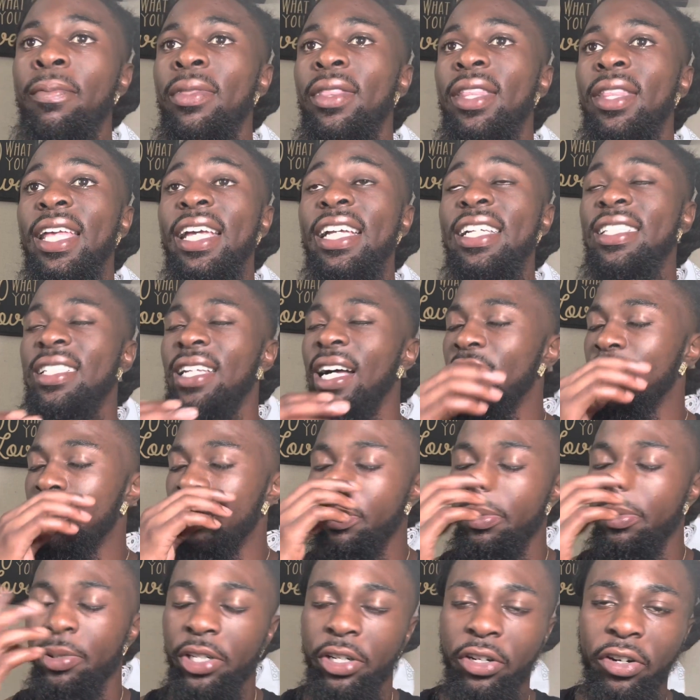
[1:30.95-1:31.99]
That stock should
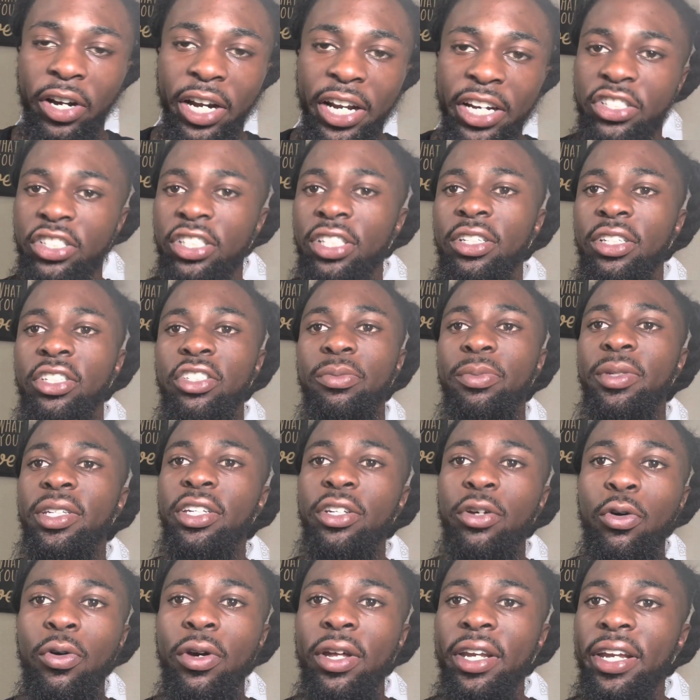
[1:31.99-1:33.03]
be crashing. It should be
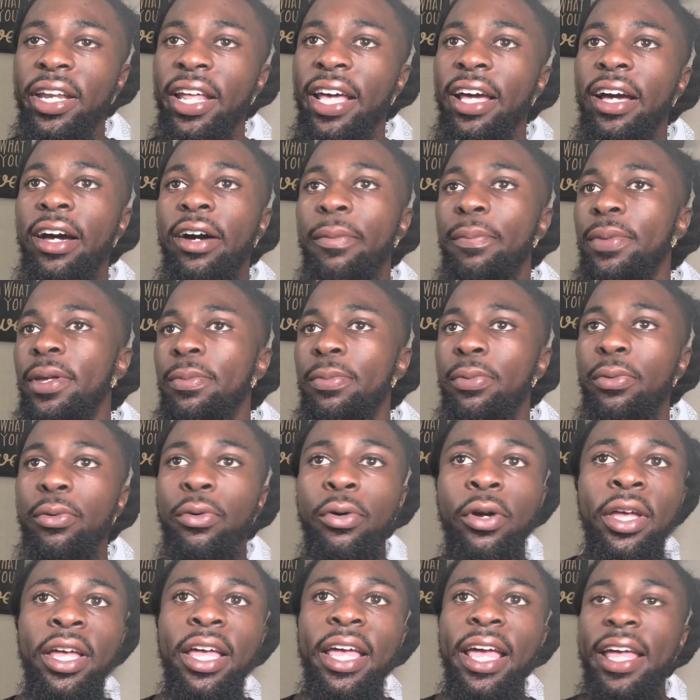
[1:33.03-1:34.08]
going down. People,
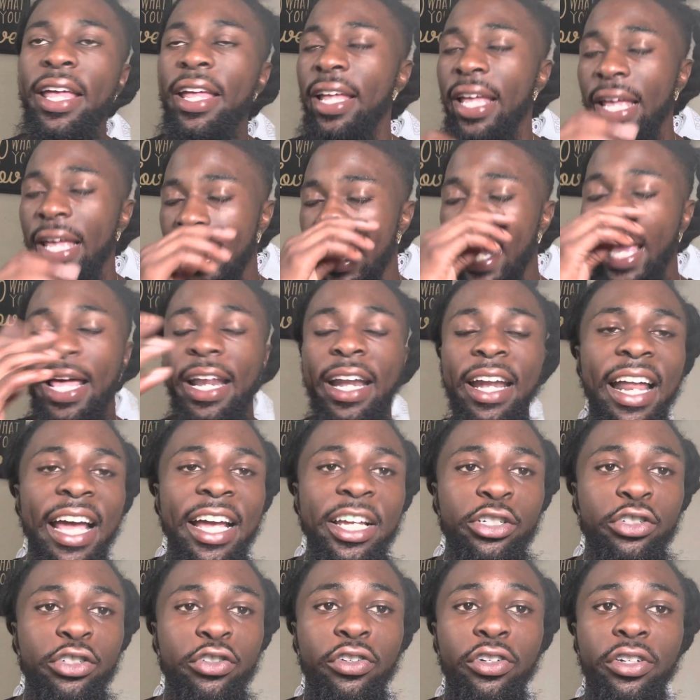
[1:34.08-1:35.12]
it had a
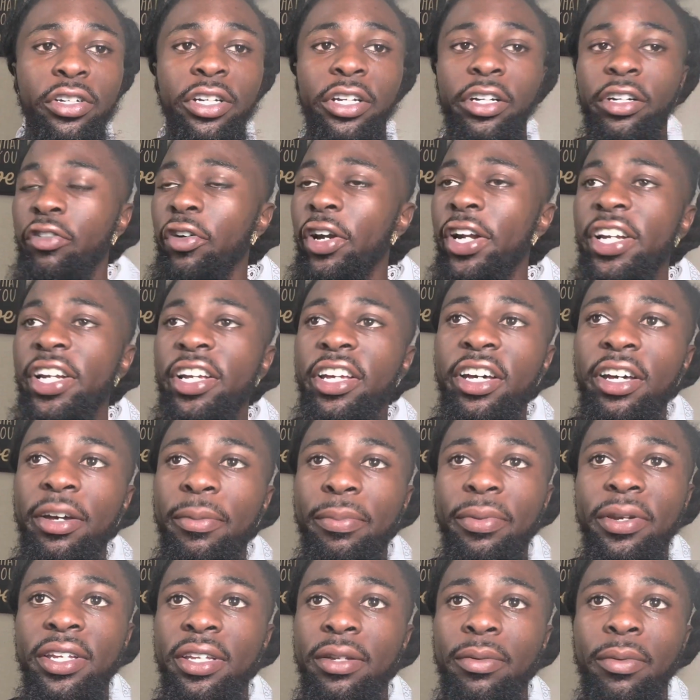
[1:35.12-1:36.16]
nice run, great
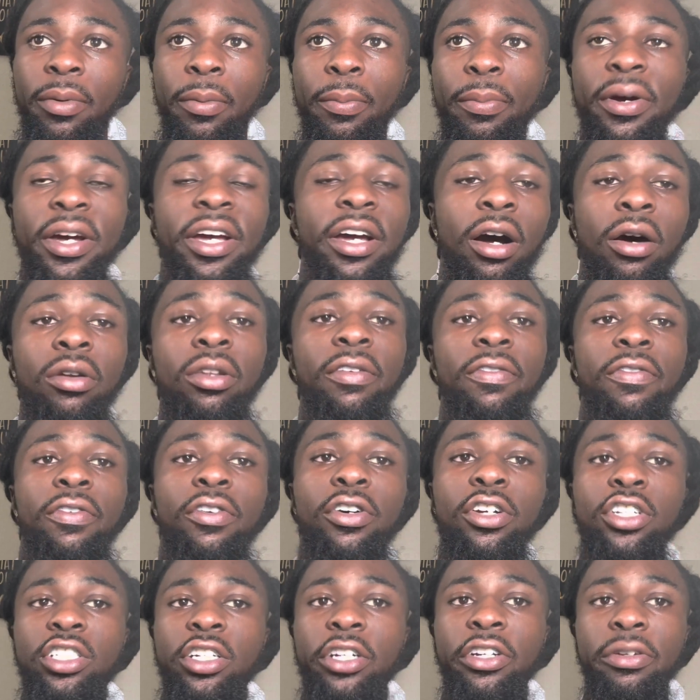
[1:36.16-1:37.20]
company, but only for
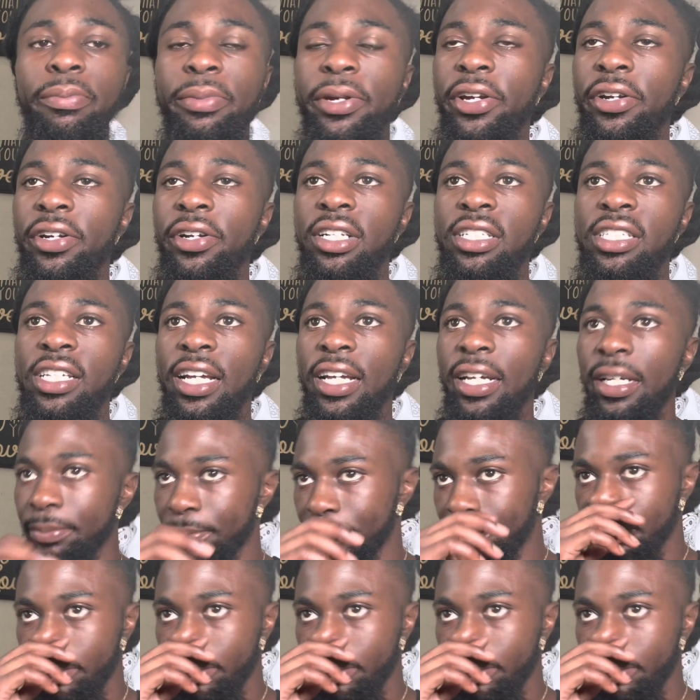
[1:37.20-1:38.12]
a certain period of time.